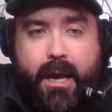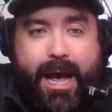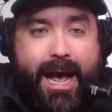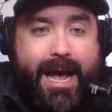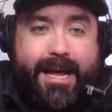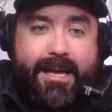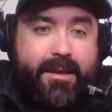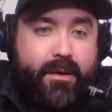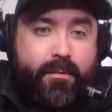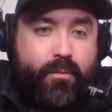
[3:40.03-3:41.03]

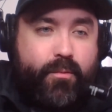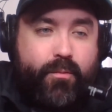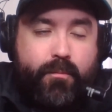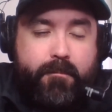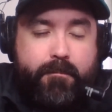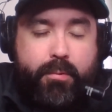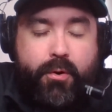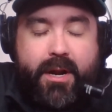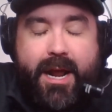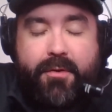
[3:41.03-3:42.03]
I
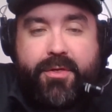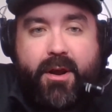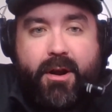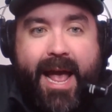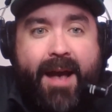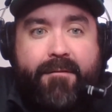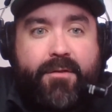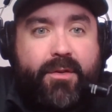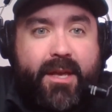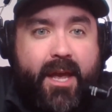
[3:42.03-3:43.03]
put it out there
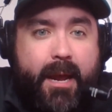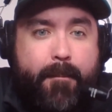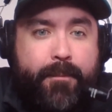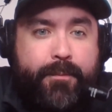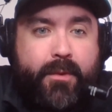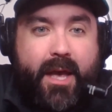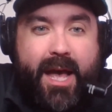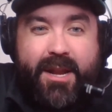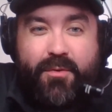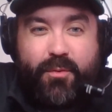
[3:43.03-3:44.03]
after the game. I
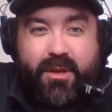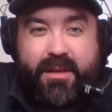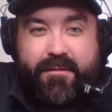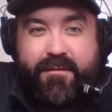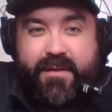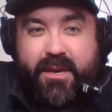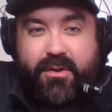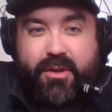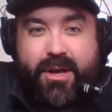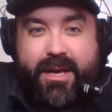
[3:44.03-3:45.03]
didn't really
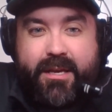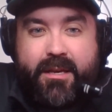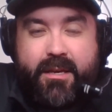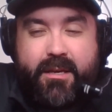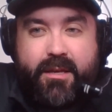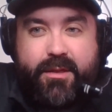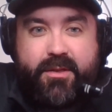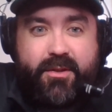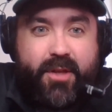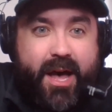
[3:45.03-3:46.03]
feel like
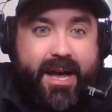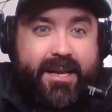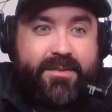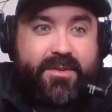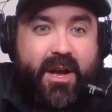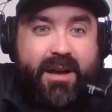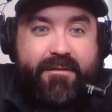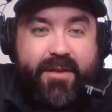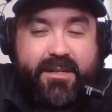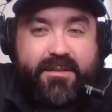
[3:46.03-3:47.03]
the lines
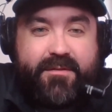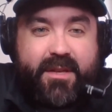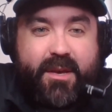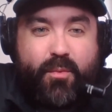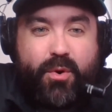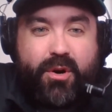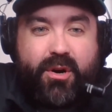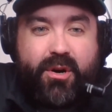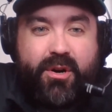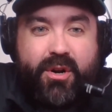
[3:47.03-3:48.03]
offensively
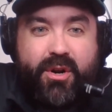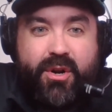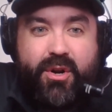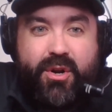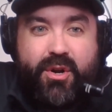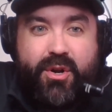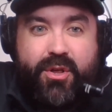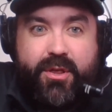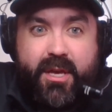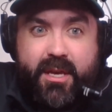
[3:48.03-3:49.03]
were
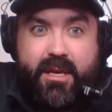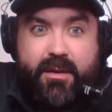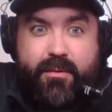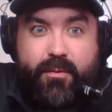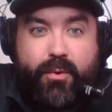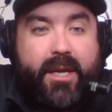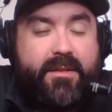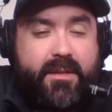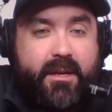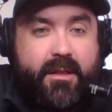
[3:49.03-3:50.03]
the
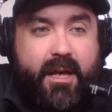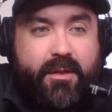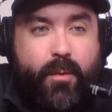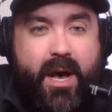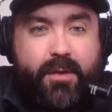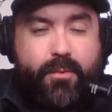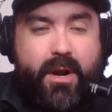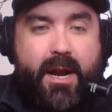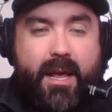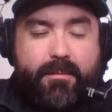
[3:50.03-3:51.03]
reason that the Wild were
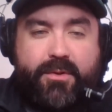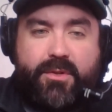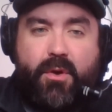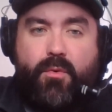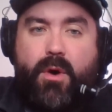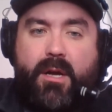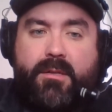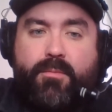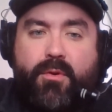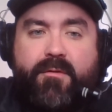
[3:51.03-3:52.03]
not able to uh,
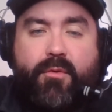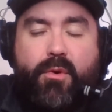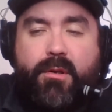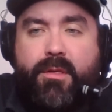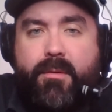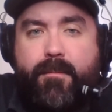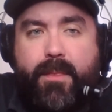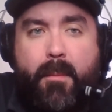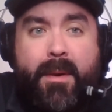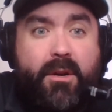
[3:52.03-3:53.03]
to put forth
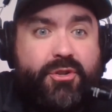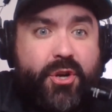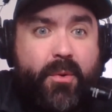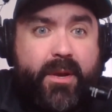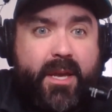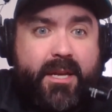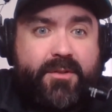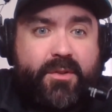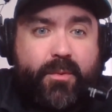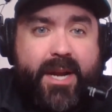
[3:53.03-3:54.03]
a better showing
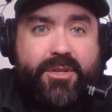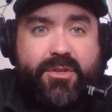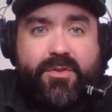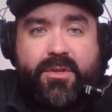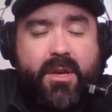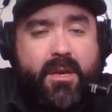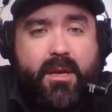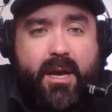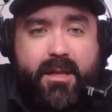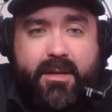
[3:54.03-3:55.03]
against the Rangers.
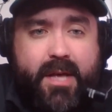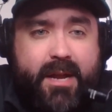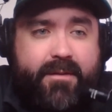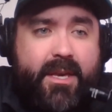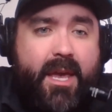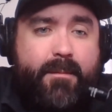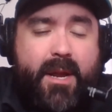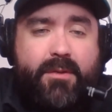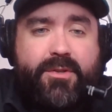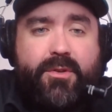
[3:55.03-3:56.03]
I think a lot of it came
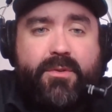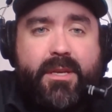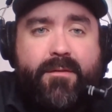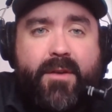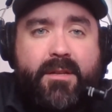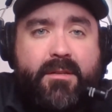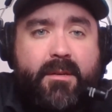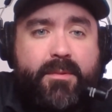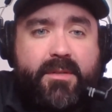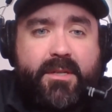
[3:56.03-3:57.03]
down to defense
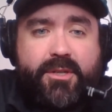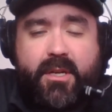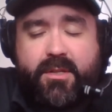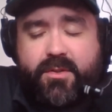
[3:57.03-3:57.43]
and positioning.